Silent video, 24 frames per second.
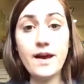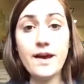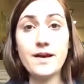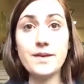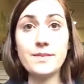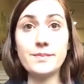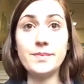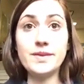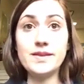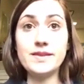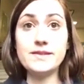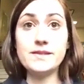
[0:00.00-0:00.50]

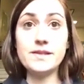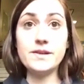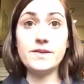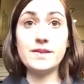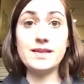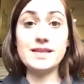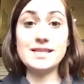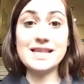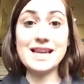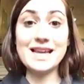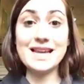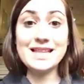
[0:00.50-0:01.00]
But so
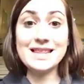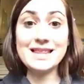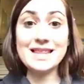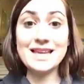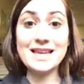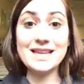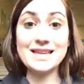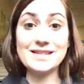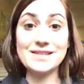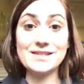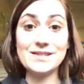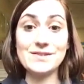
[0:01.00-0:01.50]
the second
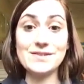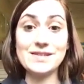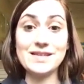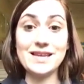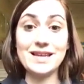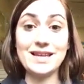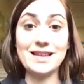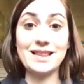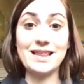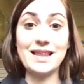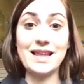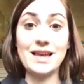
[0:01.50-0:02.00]
thing is
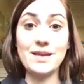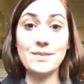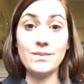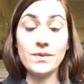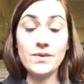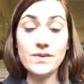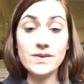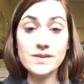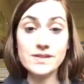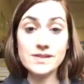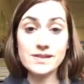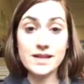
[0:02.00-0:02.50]
using
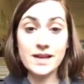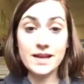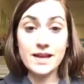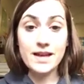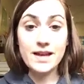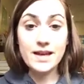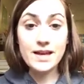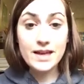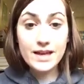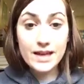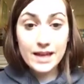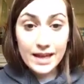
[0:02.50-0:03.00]
labels,
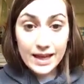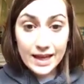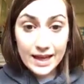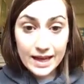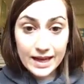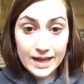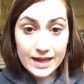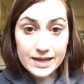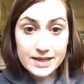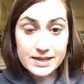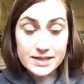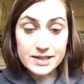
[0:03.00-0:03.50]

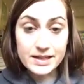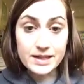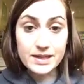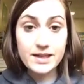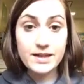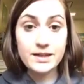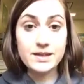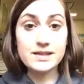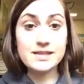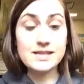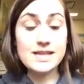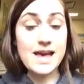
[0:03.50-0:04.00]
and
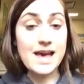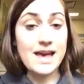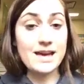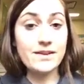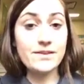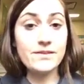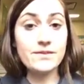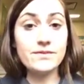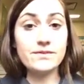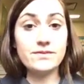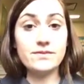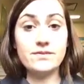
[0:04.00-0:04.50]
because
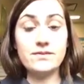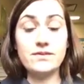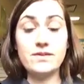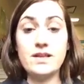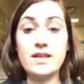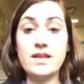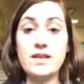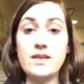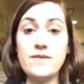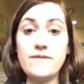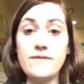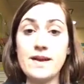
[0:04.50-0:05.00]

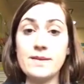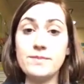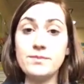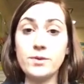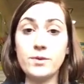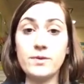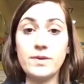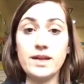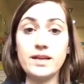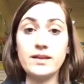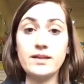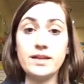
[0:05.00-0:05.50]
if I'm
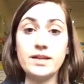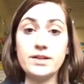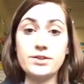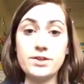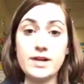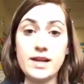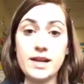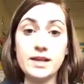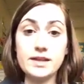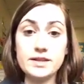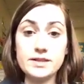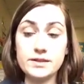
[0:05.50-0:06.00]
quickly
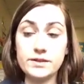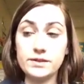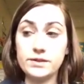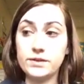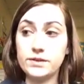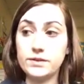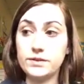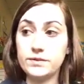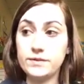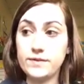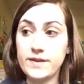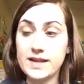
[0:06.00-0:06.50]
trying
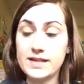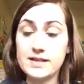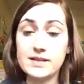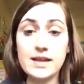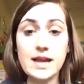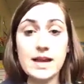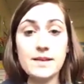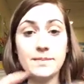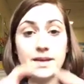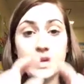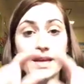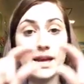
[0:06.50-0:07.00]
to find,
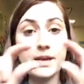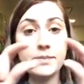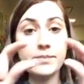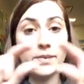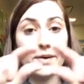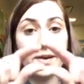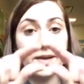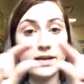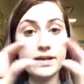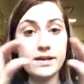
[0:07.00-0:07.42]
I